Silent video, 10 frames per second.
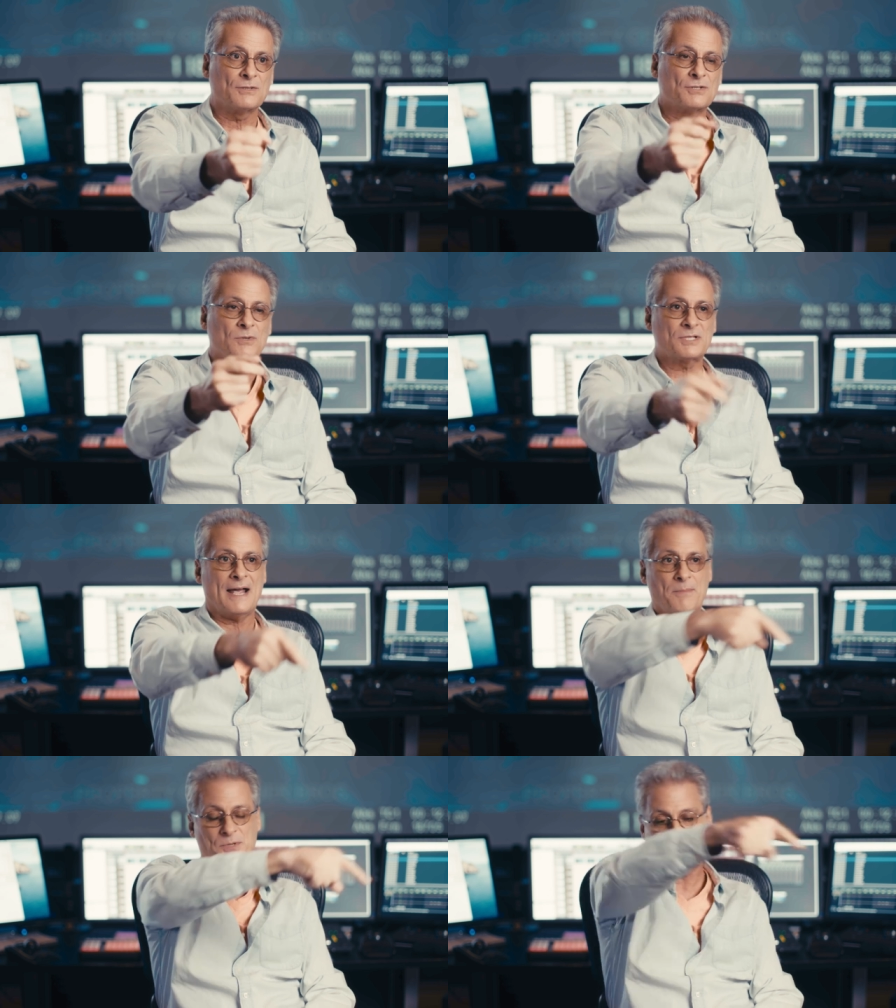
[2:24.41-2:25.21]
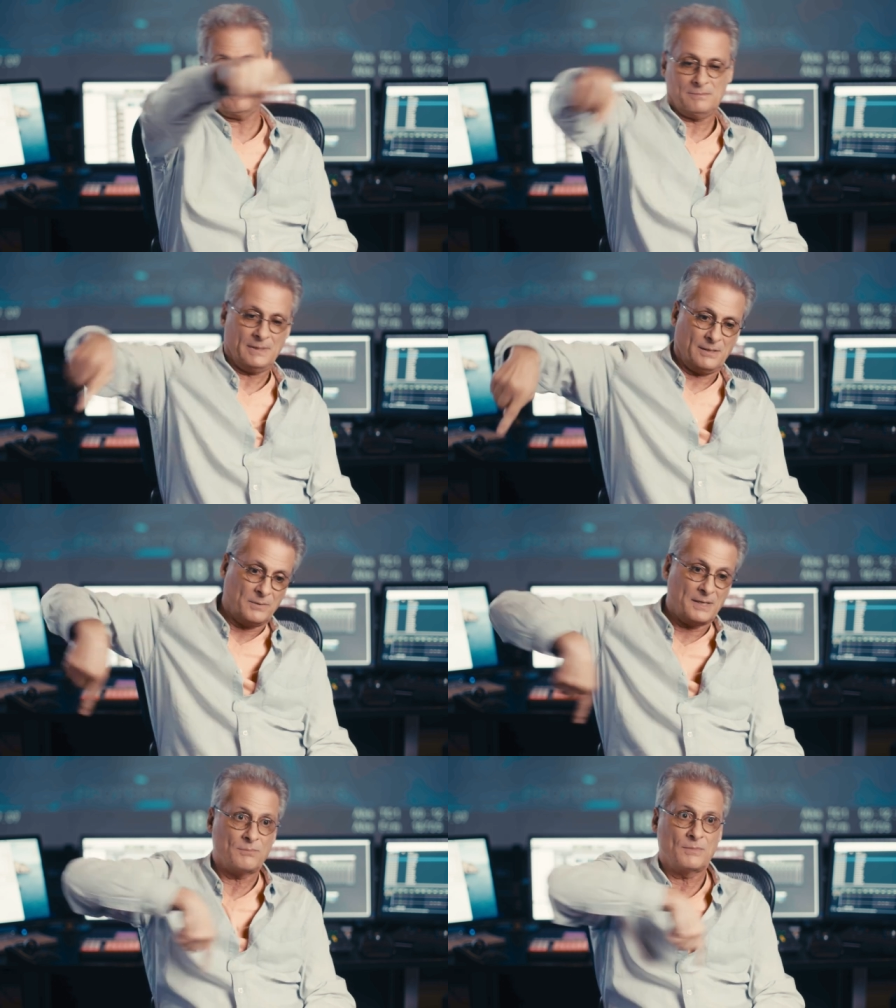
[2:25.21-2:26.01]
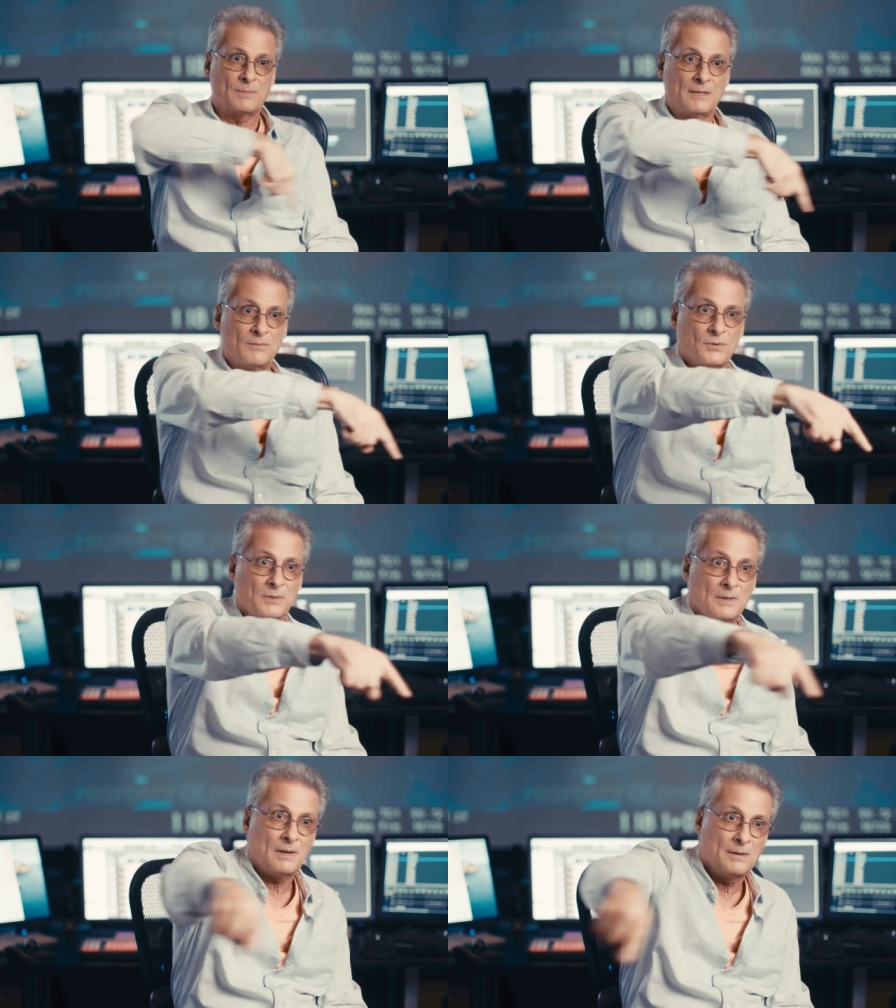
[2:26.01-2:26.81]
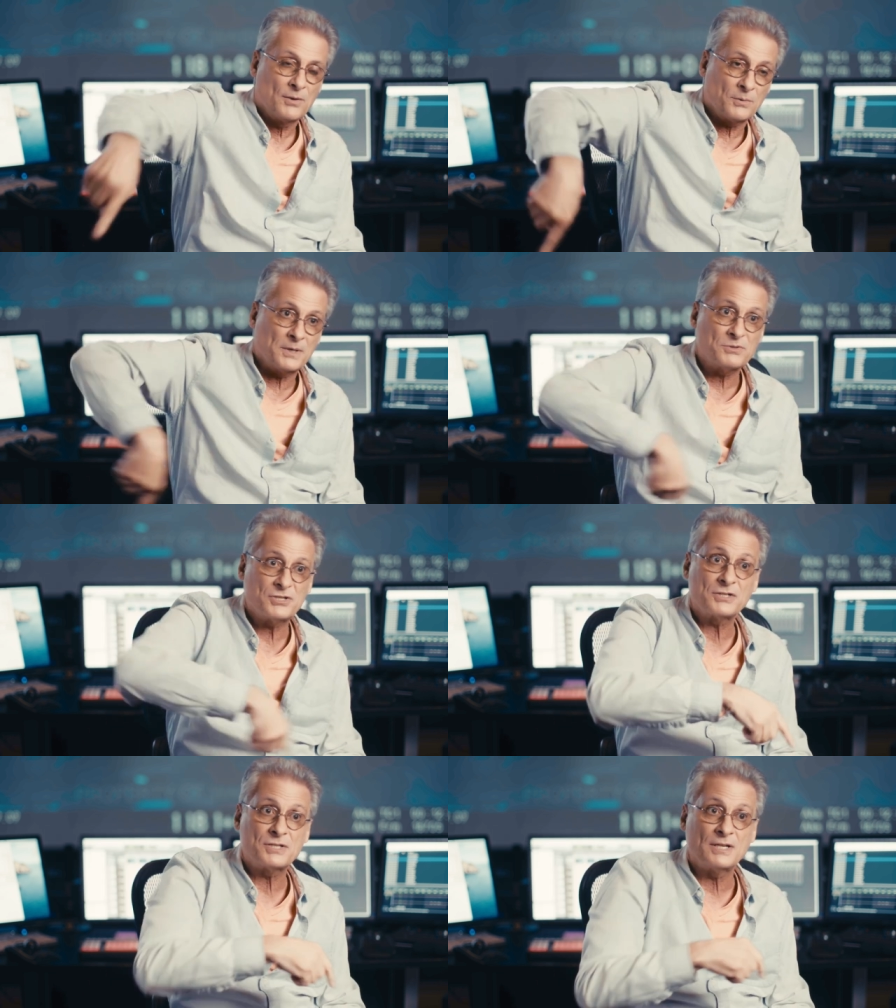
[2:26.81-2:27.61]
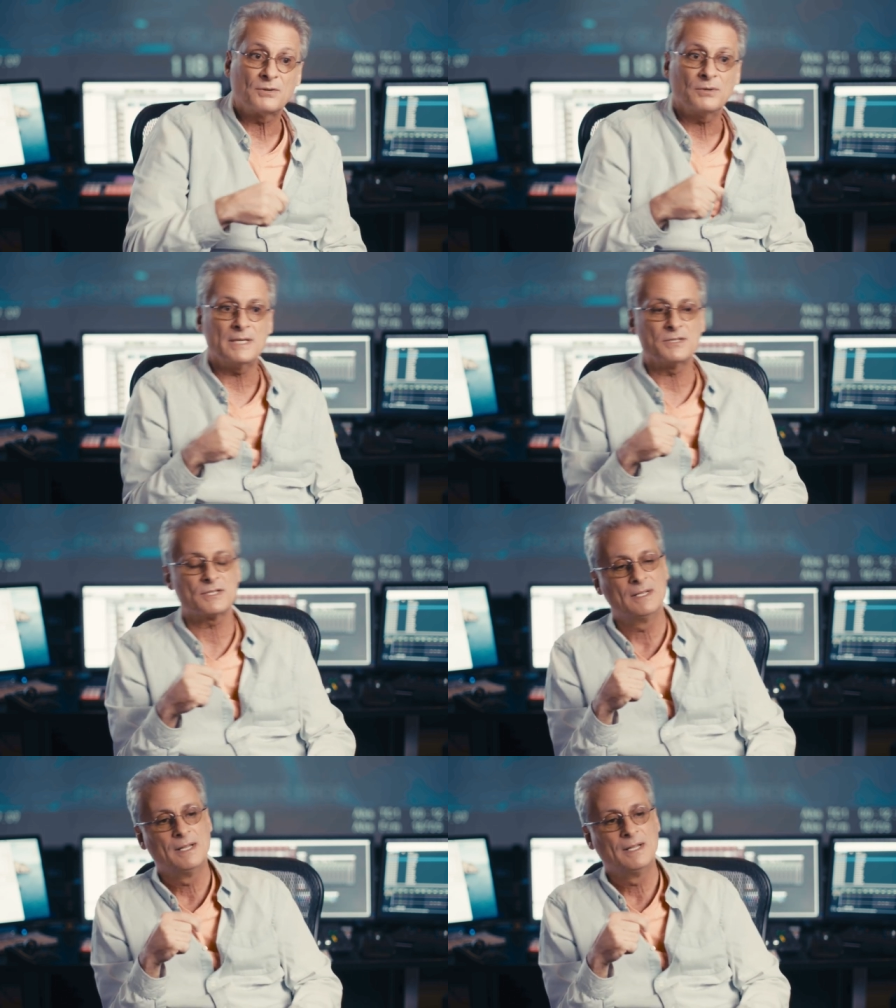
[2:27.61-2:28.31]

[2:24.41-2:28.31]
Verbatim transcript: So it's capturing, you know, in, in 360 degrees.